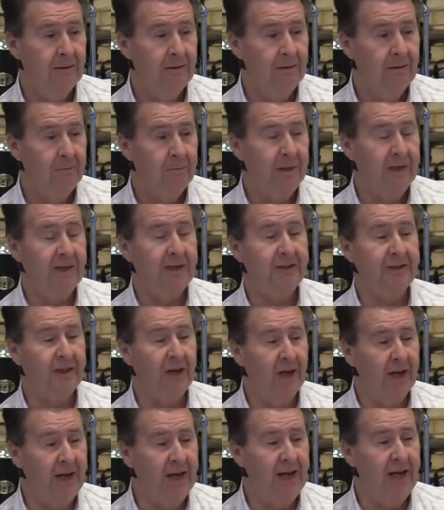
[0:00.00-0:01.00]
Because
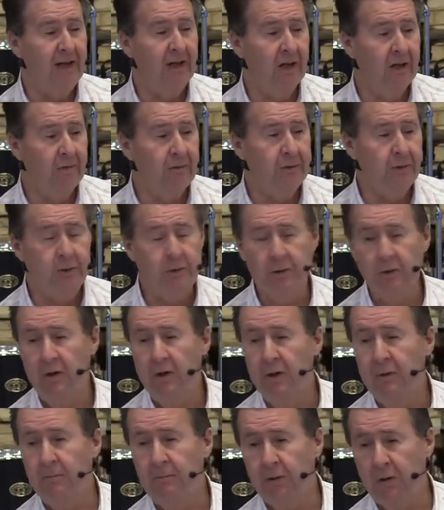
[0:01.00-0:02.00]
he loved you
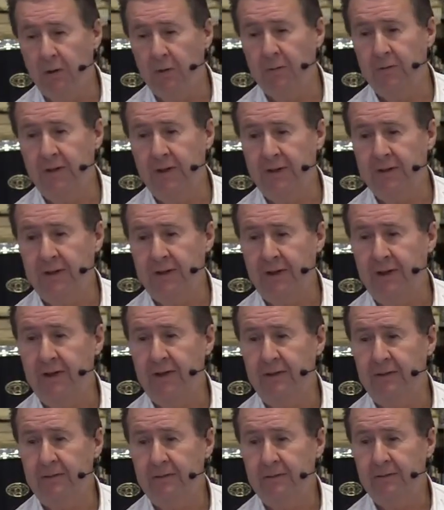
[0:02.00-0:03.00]
perfectly.
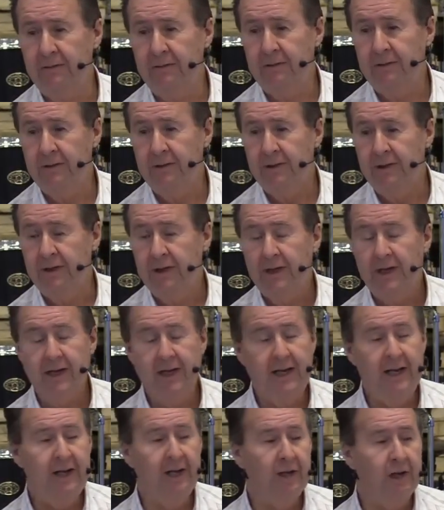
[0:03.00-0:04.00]

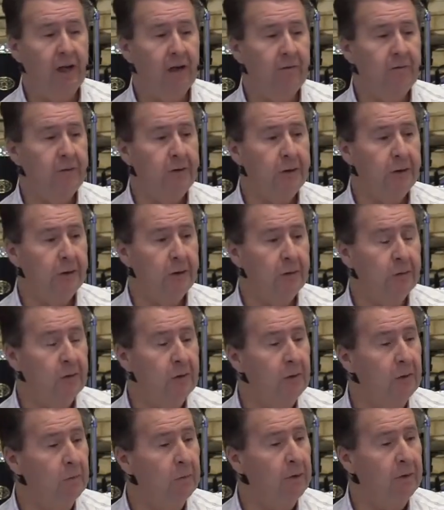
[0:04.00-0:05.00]
He loved you
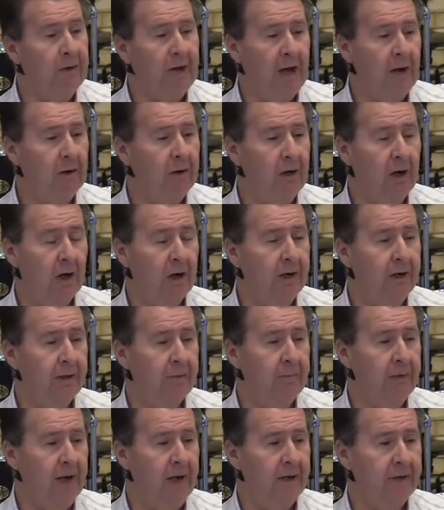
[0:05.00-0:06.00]
without
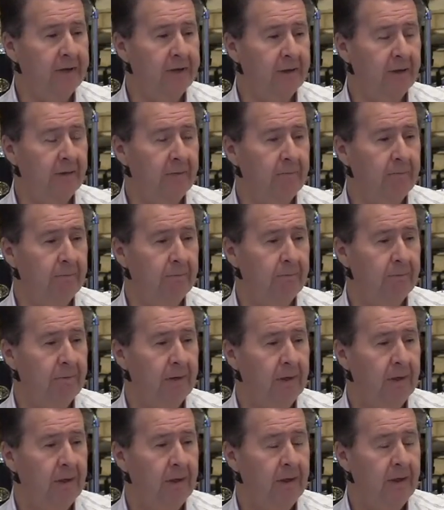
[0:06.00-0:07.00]
condemnation.
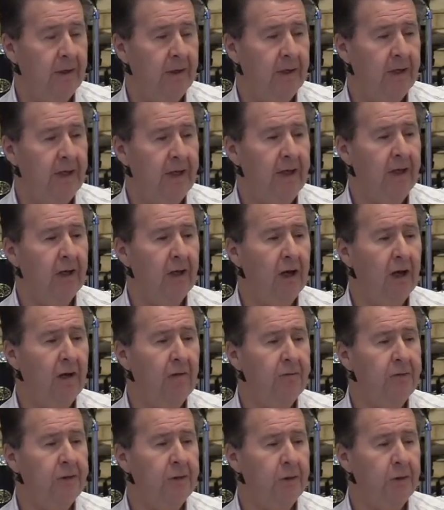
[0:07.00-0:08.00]
He
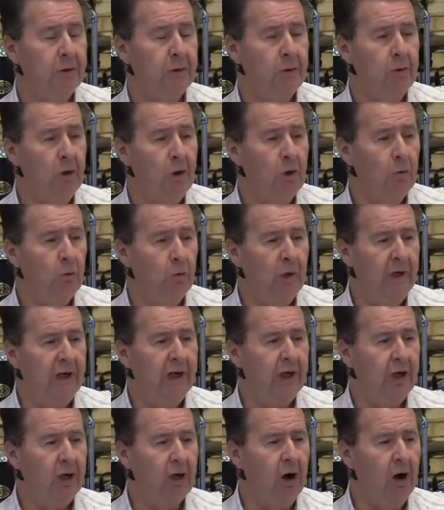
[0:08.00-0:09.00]
loved you when
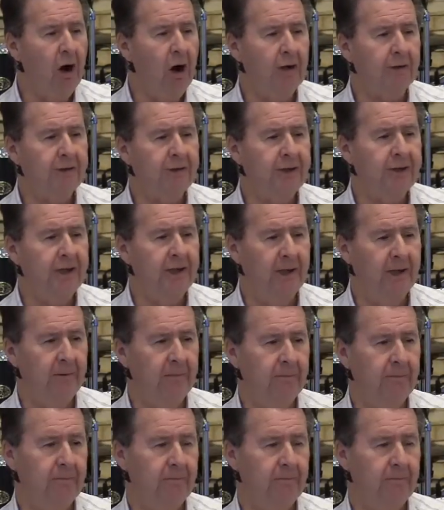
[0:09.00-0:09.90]
it cost him.